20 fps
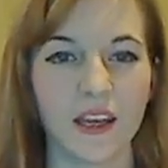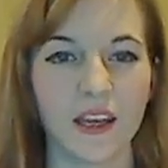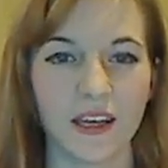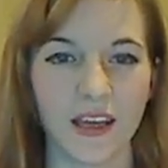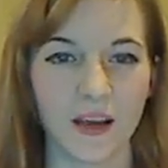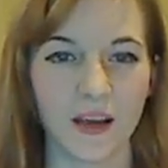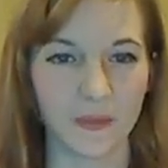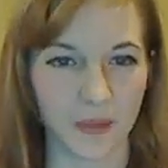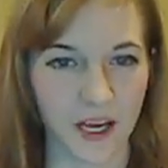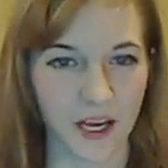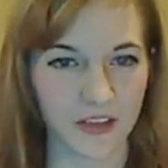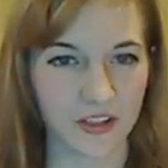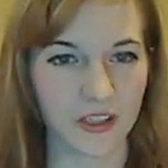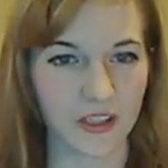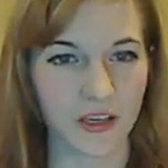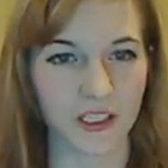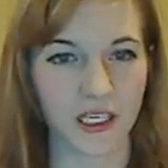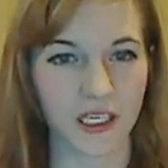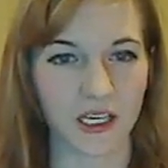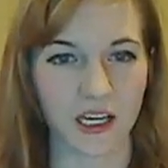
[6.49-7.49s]
Now,
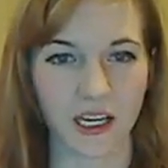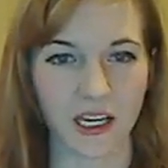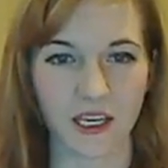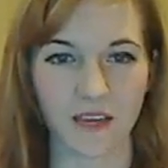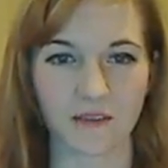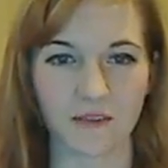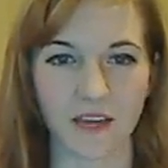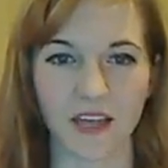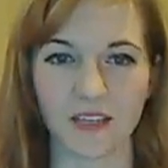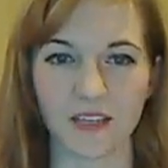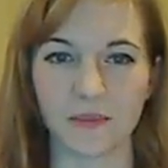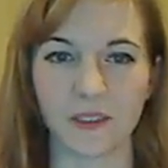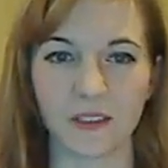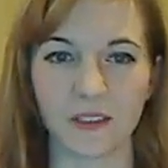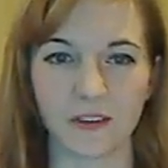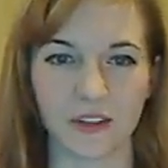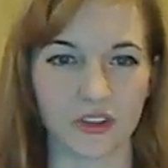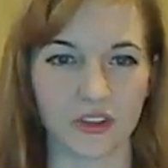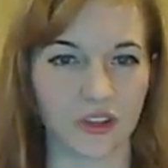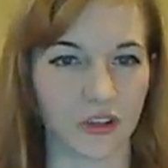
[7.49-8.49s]
Majinani and I have kind of been
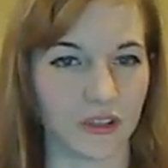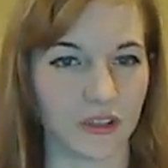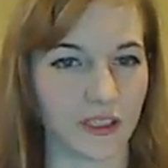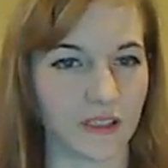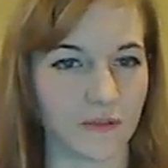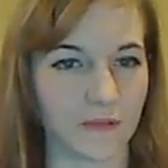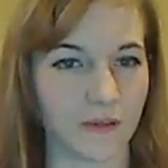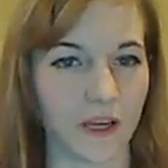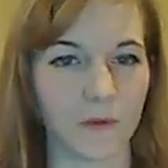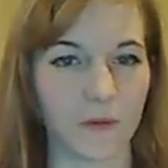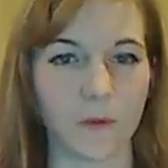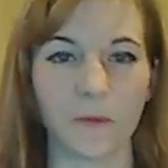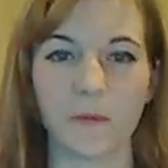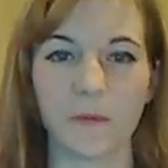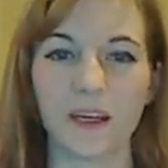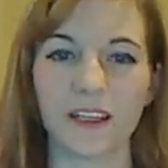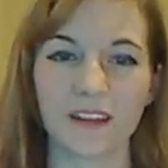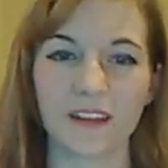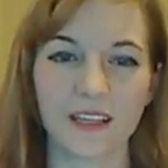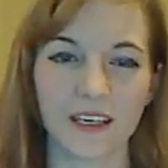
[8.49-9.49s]
on a journey to find what
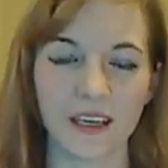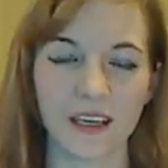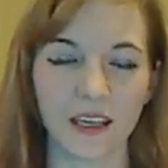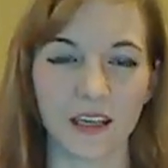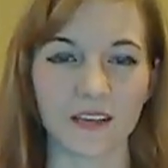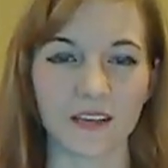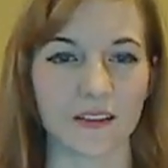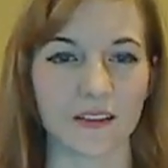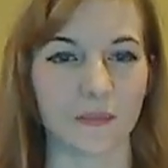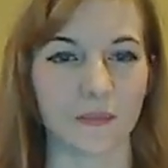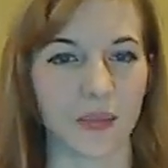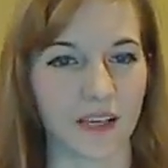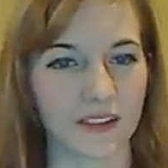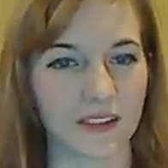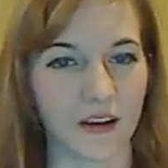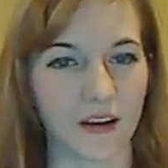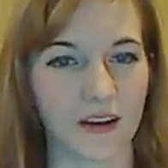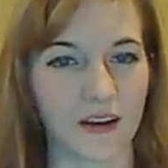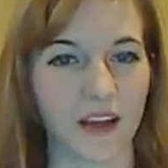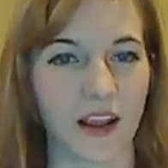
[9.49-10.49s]
we think is the
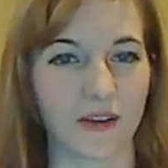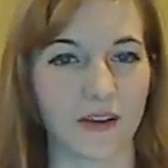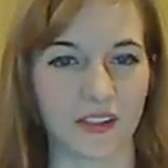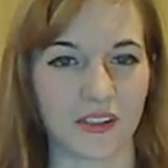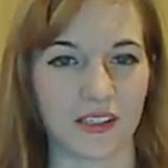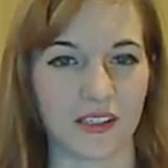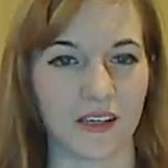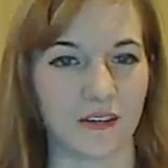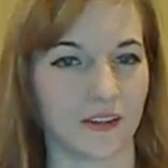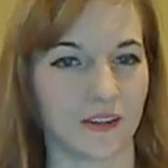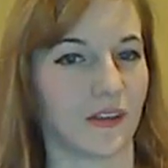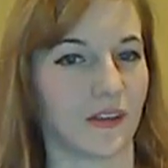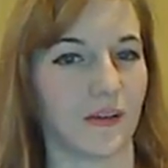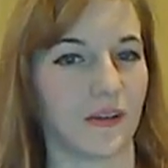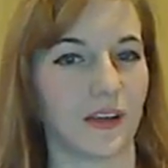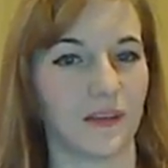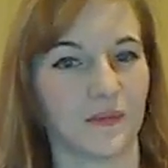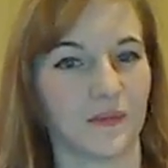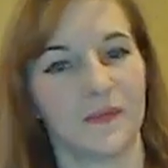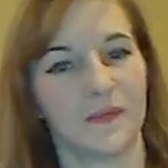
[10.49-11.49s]
best haunted house in Arizona.